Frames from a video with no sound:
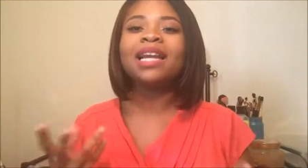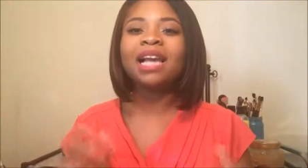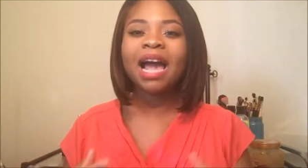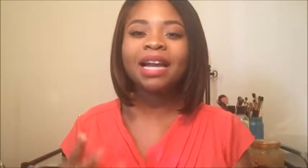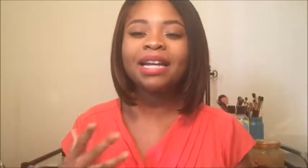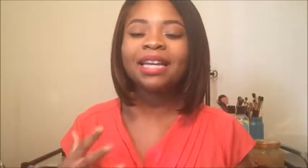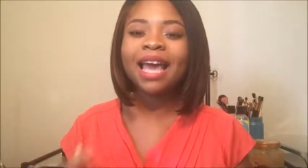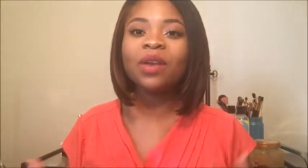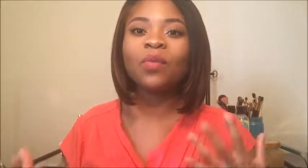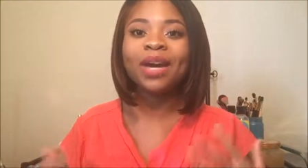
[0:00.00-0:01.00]
And it kind of
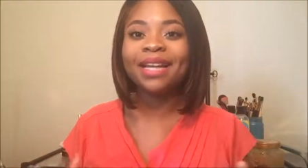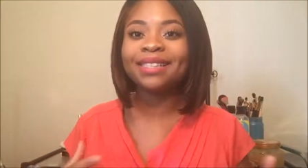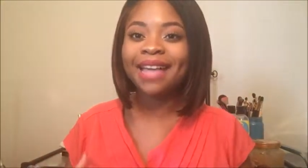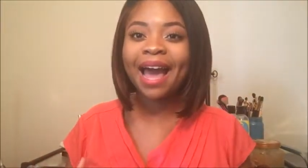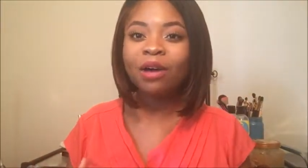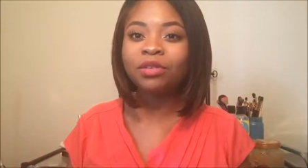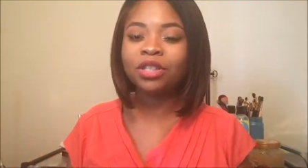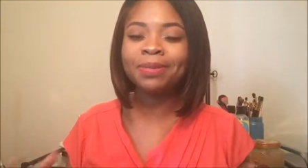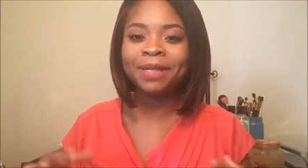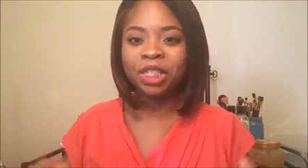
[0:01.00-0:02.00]
can weigh it
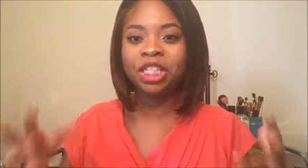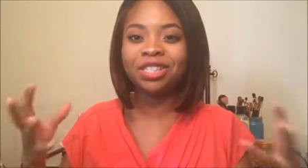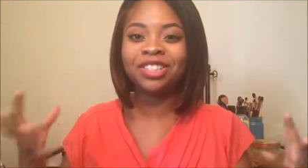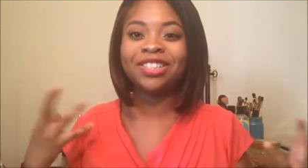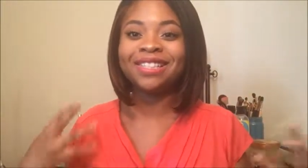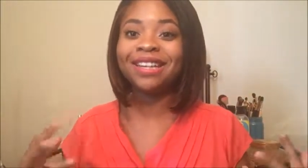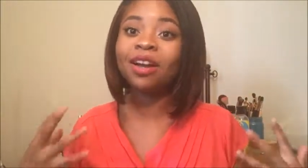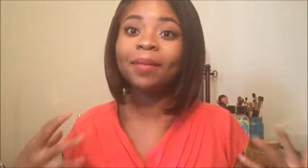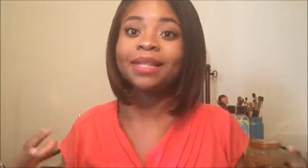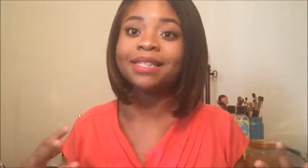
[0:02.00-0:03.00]
down, especially because it's just
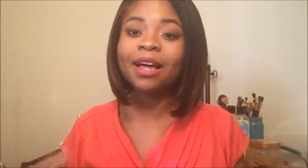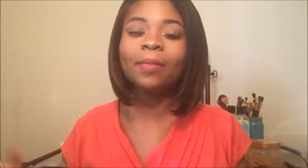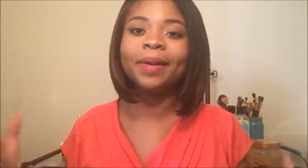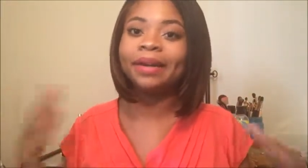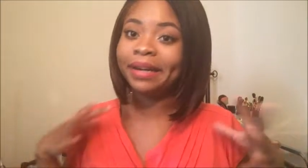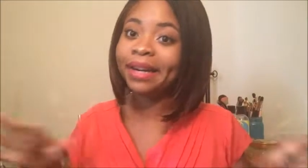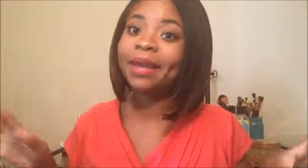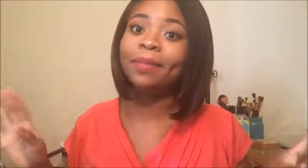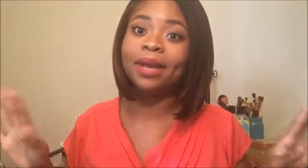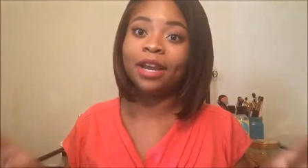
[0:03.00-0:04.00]
sitting on my scalp, but I need to
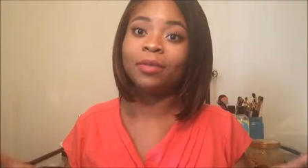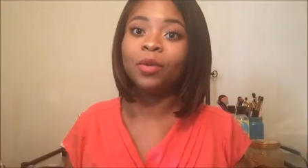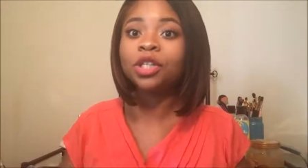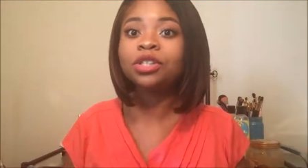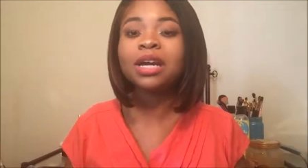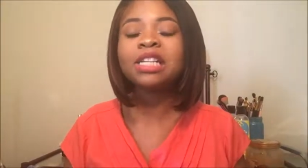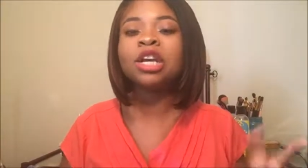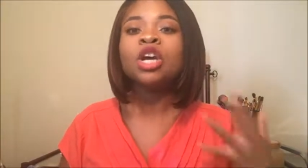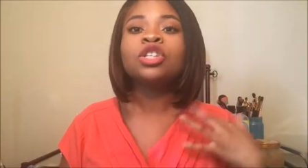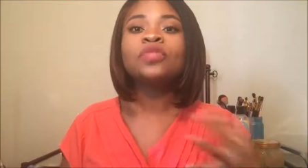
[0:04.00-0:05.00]
keep my hair
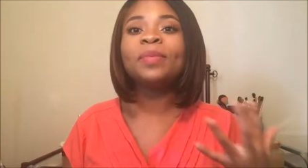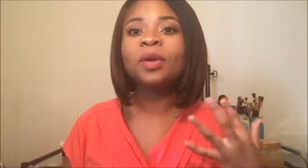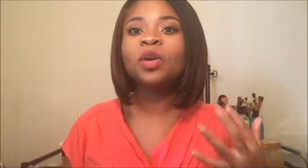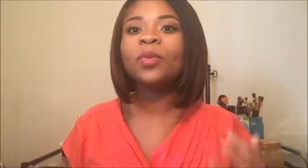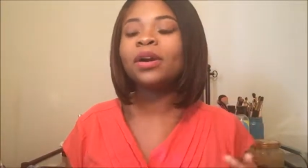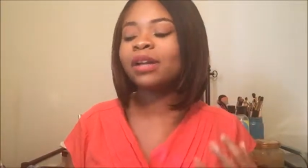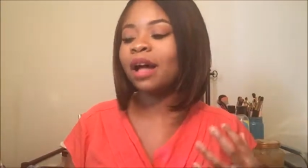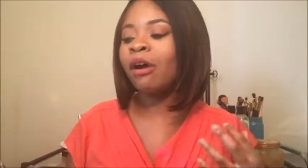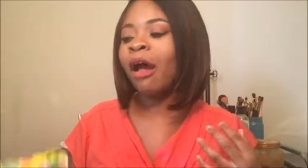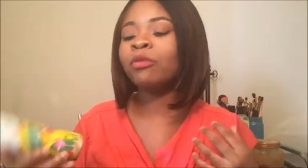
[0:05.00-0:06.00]
moisturized. So if I'm going to wear
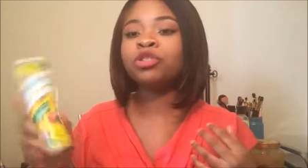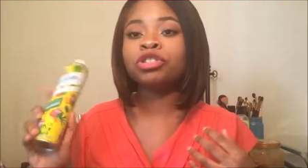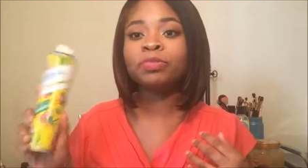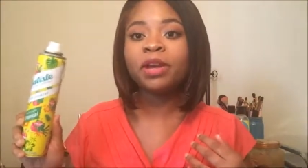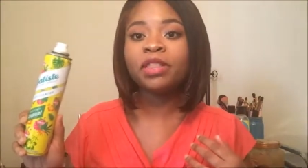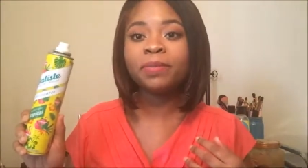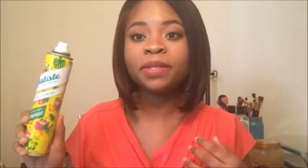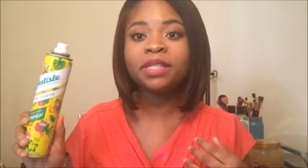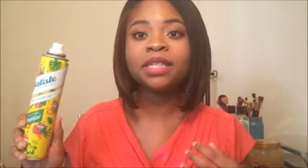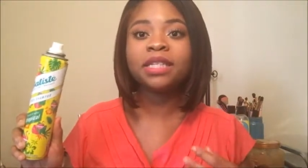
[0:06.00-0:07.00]
it out, I will just spray the
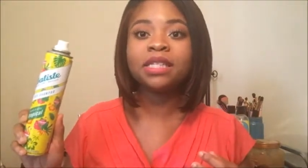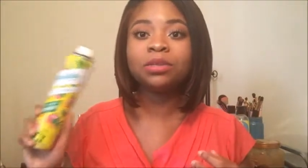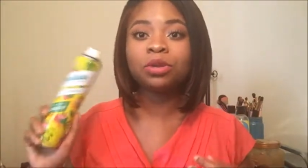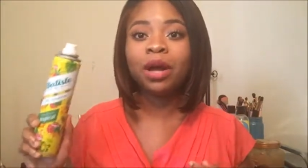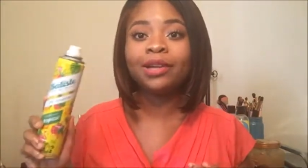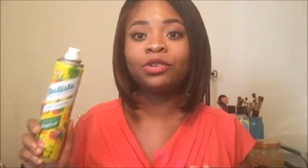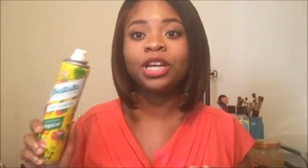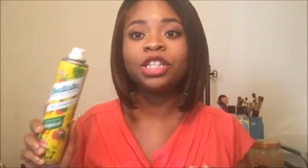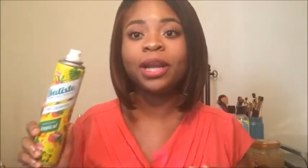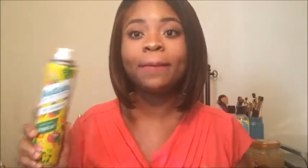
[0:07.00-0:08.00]
Batiste uh,
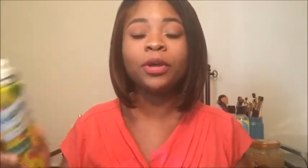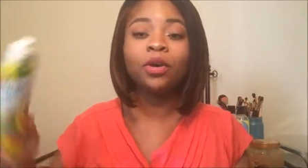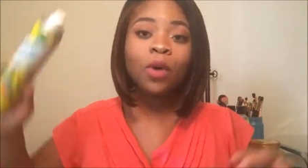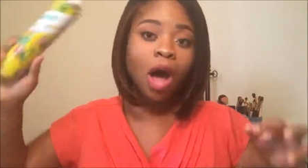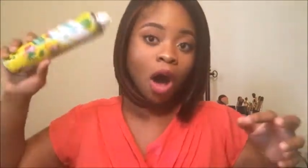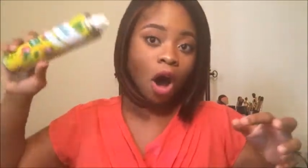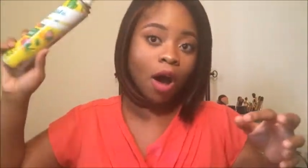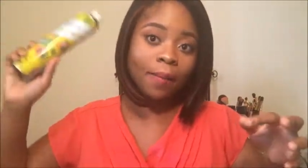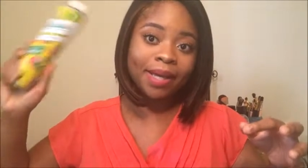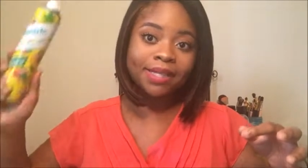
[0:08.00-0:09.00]
Dry Shampoo
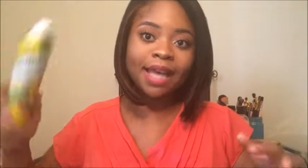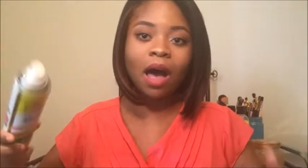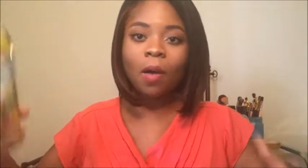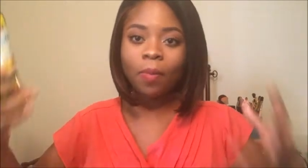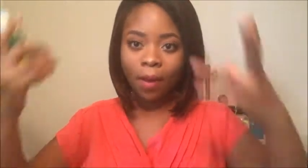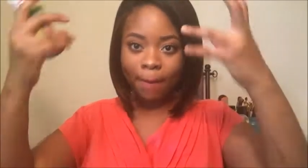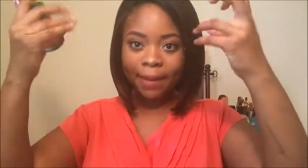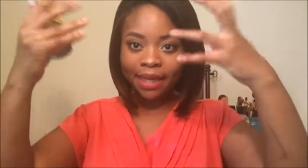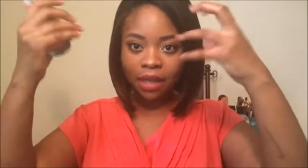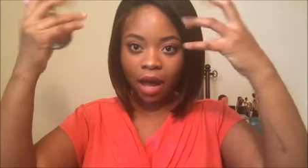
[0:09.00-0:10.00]
on my scalp,
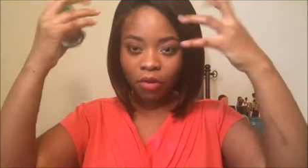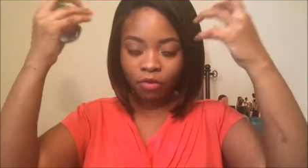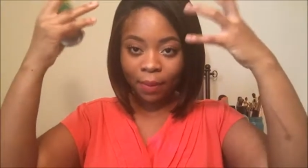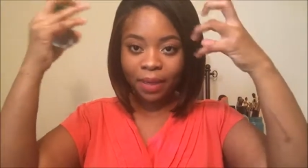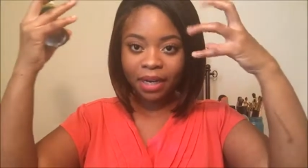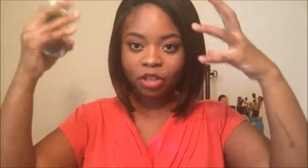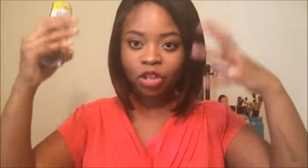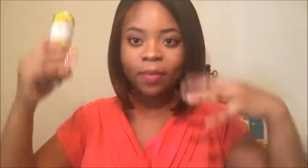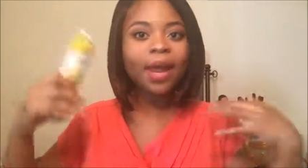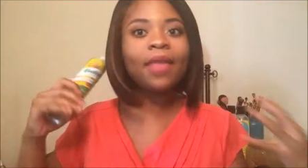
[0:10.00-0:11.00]
make uh, rub it in a
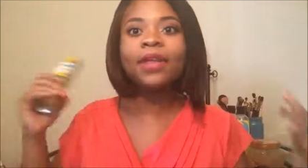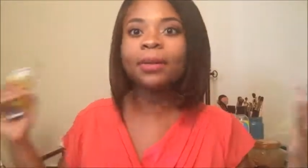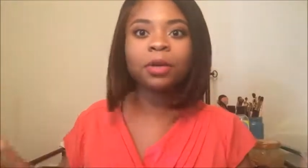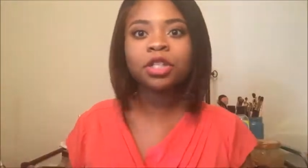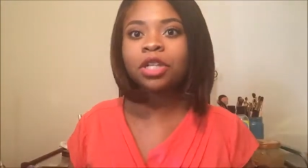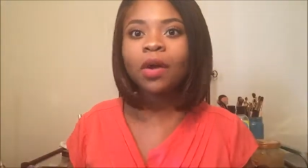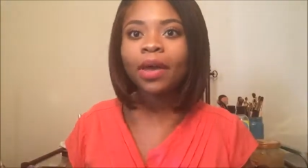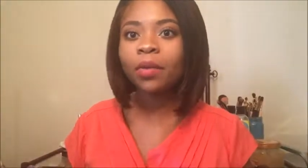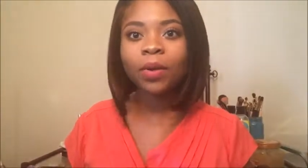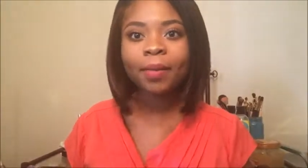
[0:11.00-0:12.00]
little bit, and then I'm good to go.
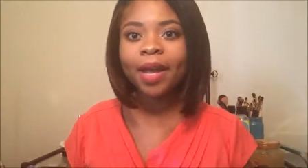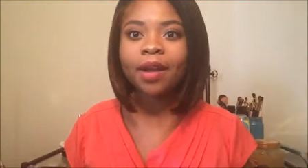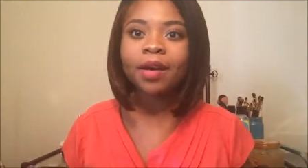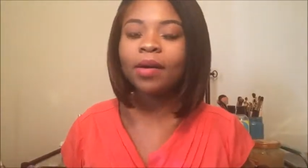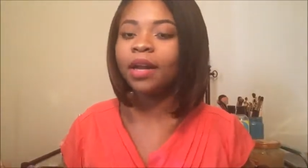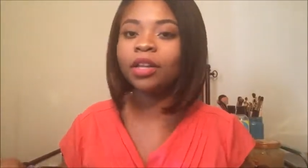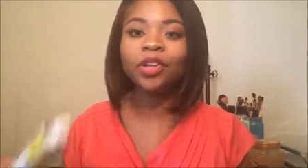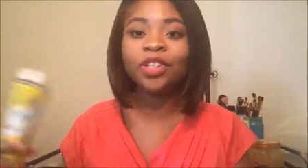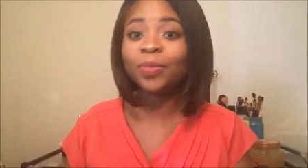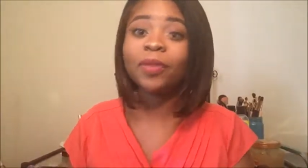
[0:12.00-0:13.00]
I can wear wear my hair out and it
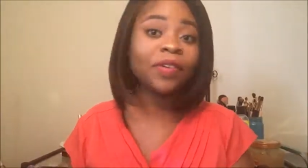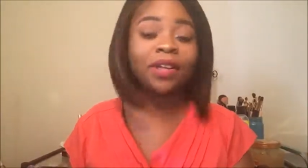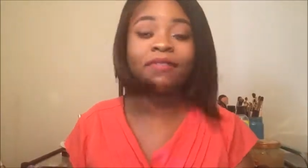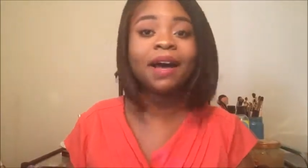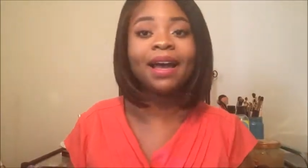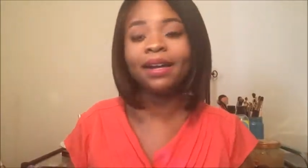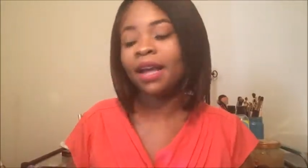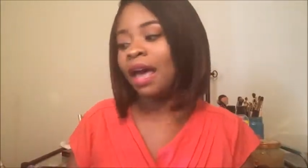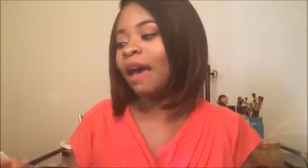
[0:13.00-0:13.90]
looks perfectly fine.